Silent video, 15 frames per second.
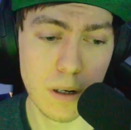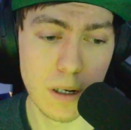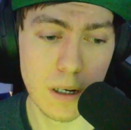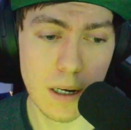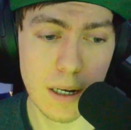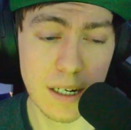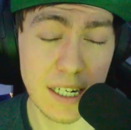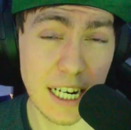
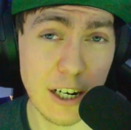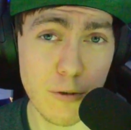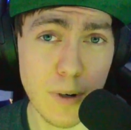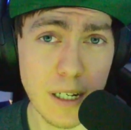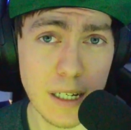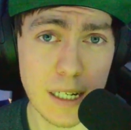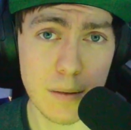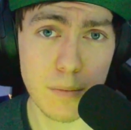take
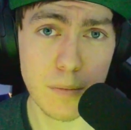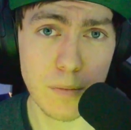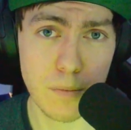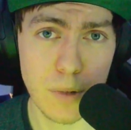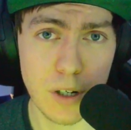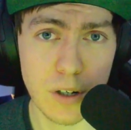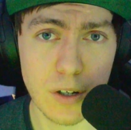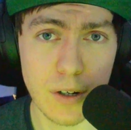risks
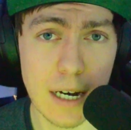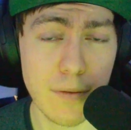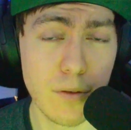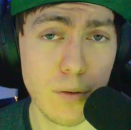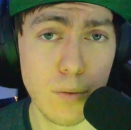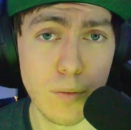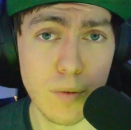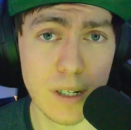because you have
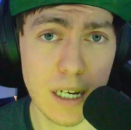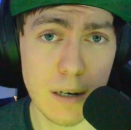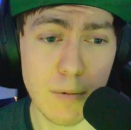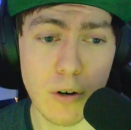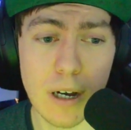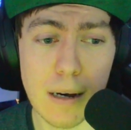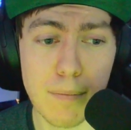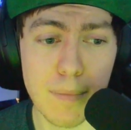to somehow
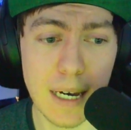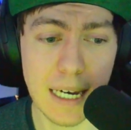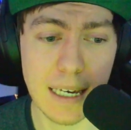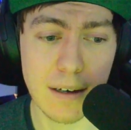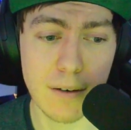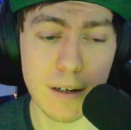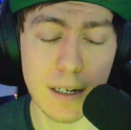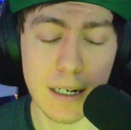come back,
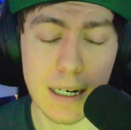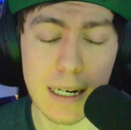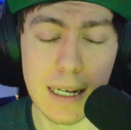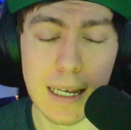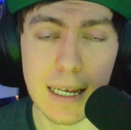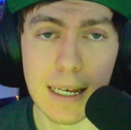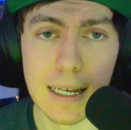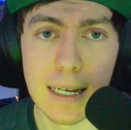right?
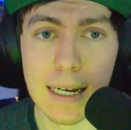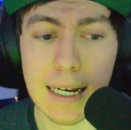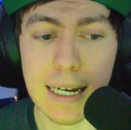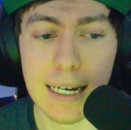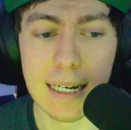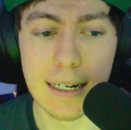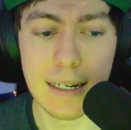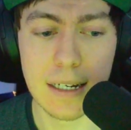
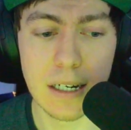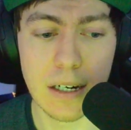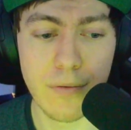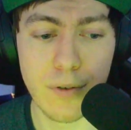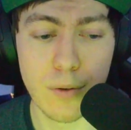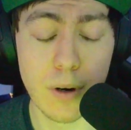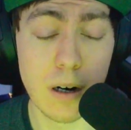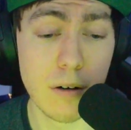And if
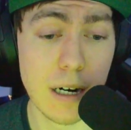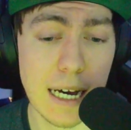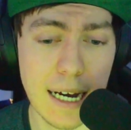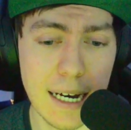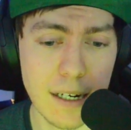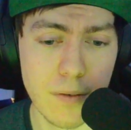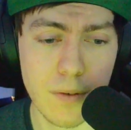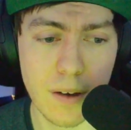you are ahead
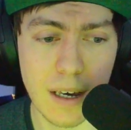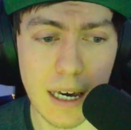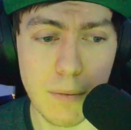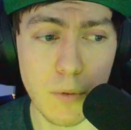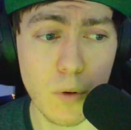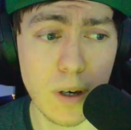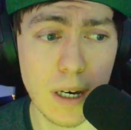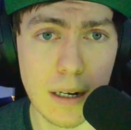of the game, you
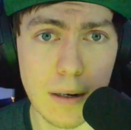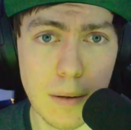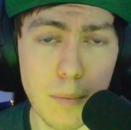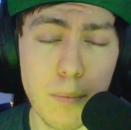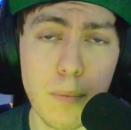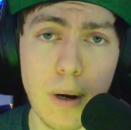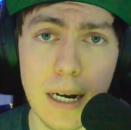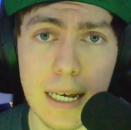can
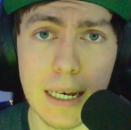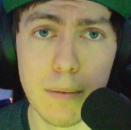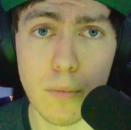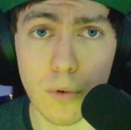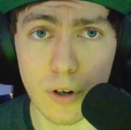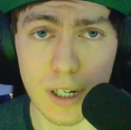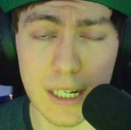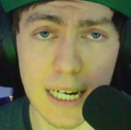play more
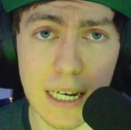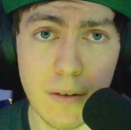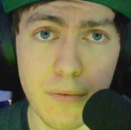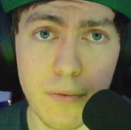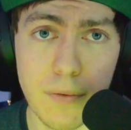safe.